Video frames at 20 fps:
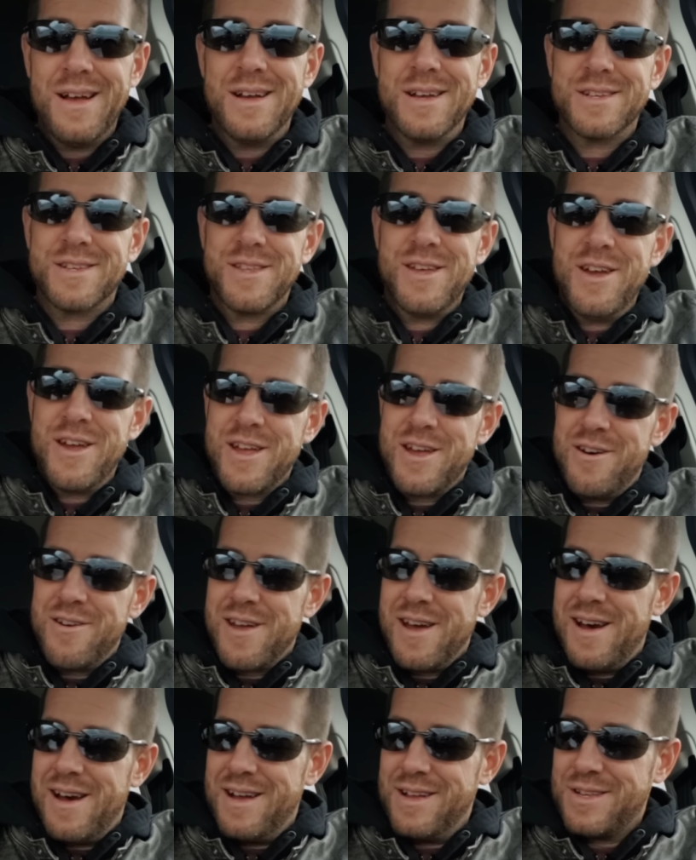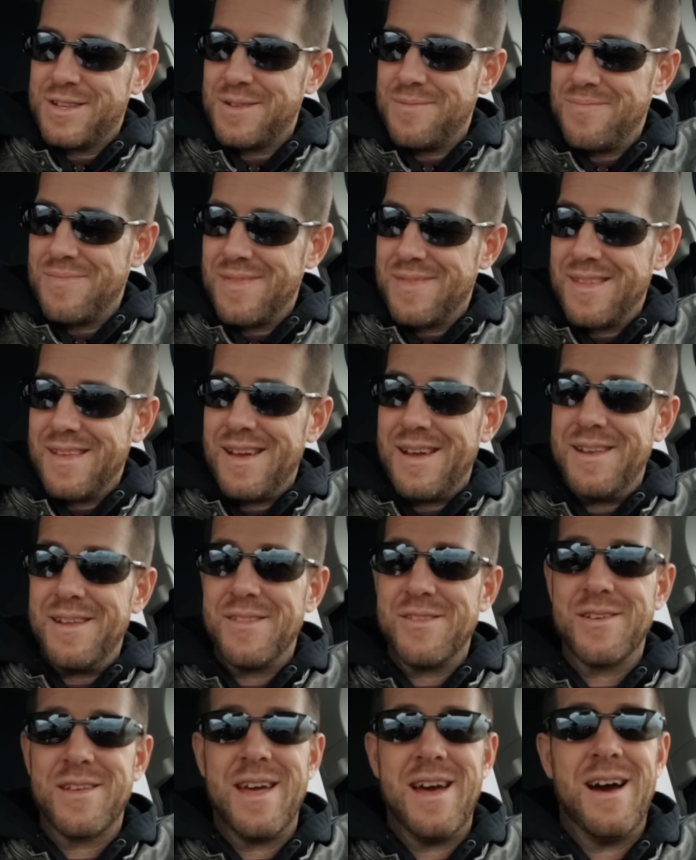So there you go, guys.
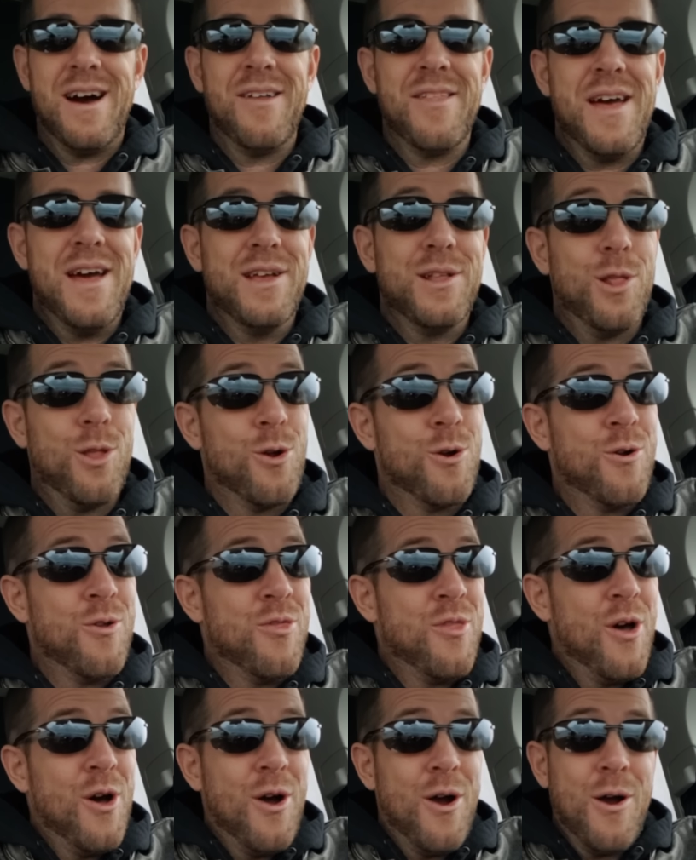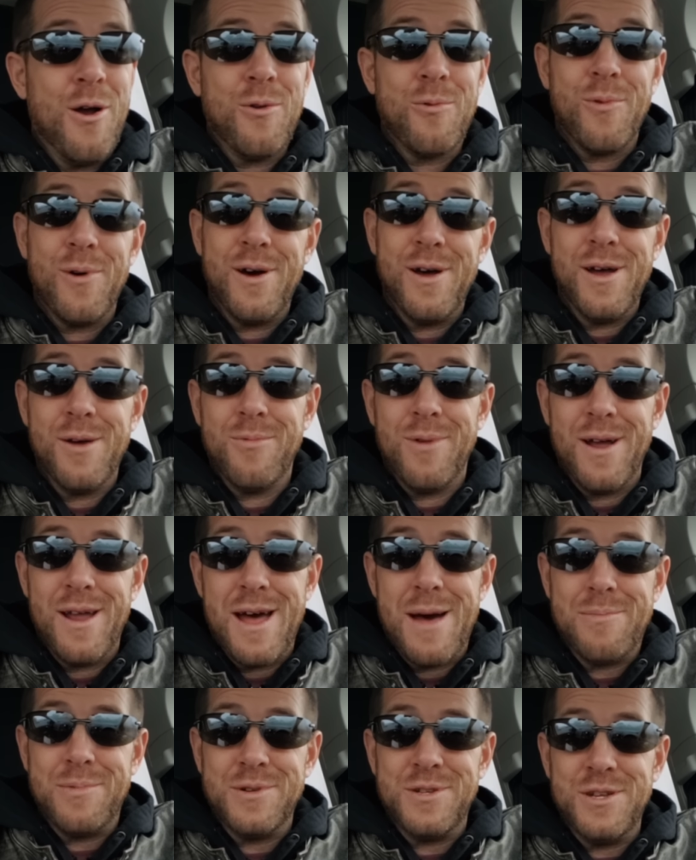Another gal that learned the hard way what
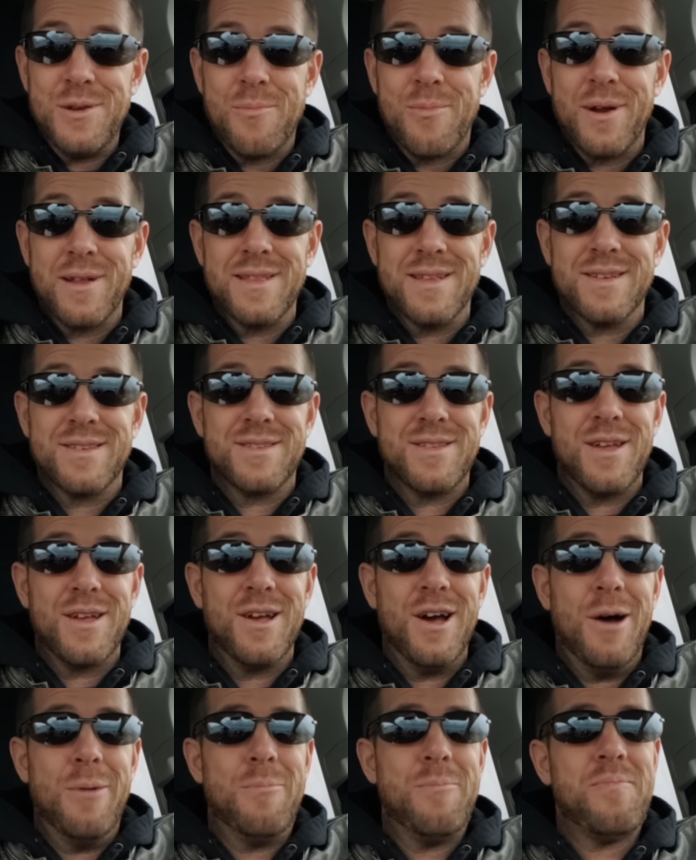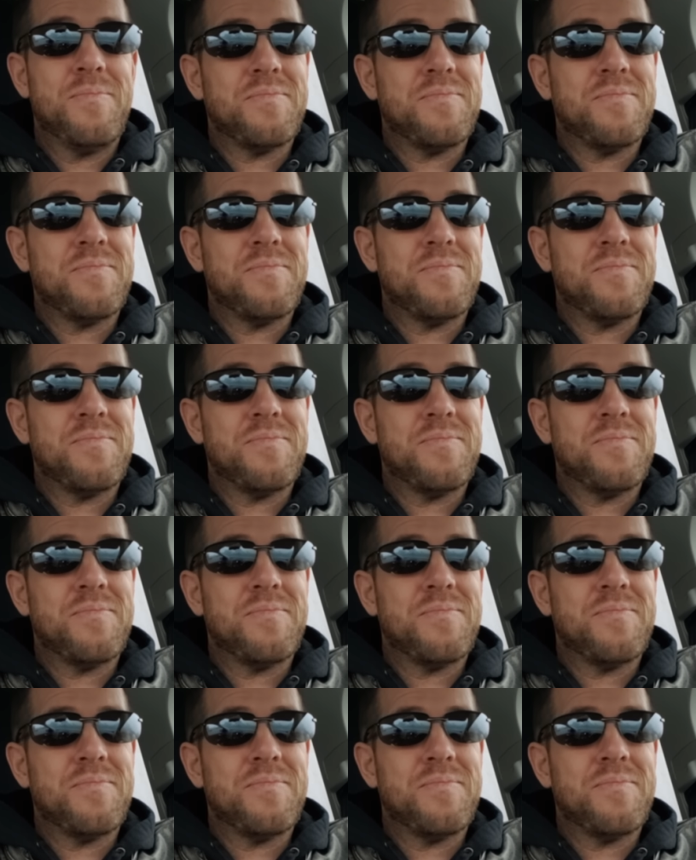happens when you bring this thing up.